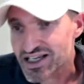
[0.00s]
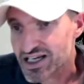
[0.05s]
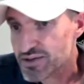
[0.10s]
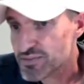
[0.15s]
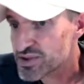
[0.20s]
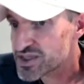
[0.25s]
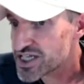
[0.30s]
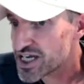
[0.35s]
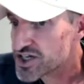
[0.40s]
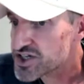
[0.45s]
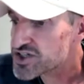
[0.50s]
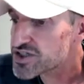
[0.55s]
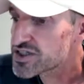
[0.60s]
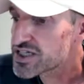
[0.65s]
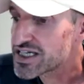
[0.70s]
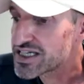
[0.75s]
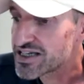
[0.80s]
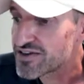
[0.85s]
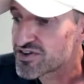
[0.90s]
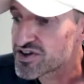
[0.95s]
that could
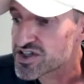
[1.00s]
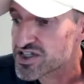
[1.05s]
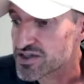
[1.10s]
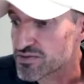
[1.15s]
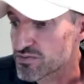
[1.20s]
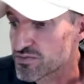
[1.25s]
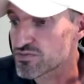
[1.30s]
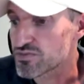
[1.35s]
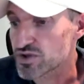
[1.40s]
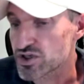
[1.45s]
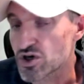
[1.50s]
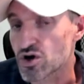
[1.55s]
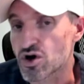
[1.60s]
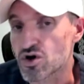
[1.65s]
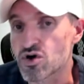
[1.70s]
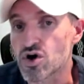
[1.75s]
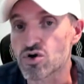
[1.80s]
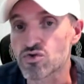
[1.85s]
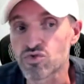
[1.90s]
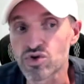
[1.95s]
potentially give us some, you know,
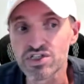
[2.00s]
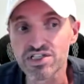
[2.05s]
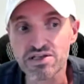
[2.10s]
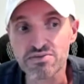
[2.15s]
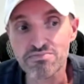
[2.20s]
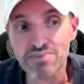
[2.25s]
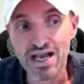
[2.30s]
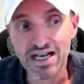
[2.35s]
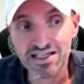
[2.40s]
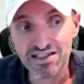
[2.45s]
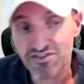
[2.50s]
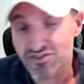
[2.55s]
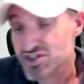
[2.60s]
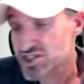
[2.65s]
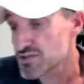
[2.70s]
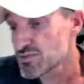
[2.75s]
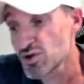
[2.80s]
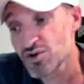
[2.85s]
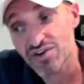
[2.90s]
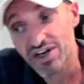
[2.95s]
a, a really
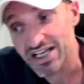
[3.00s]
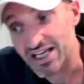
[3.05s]
magnificent move.